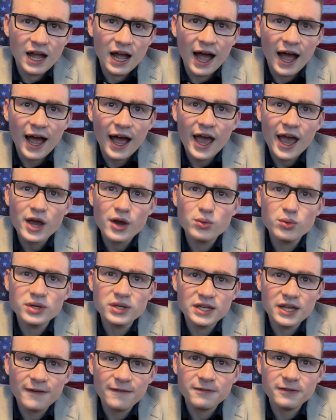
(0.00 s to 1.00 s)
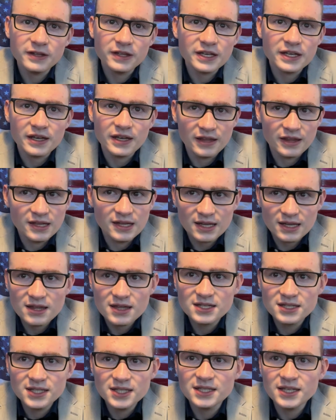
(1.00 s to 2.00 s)
I would definitely,
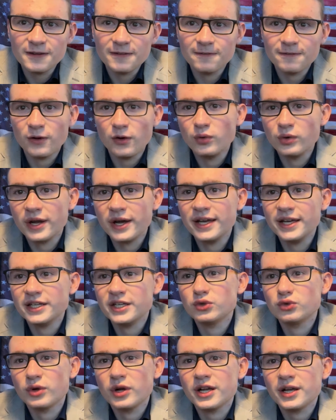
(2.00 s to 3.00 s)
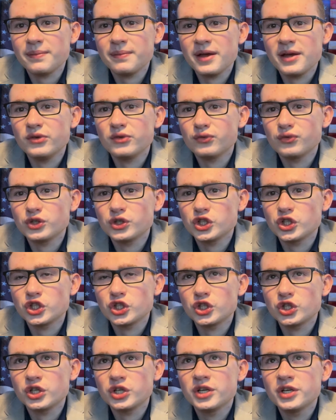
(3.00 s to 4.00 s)
this is a phone I can recommend for
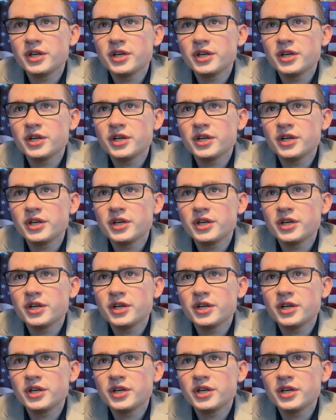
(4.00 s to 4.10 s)
sure.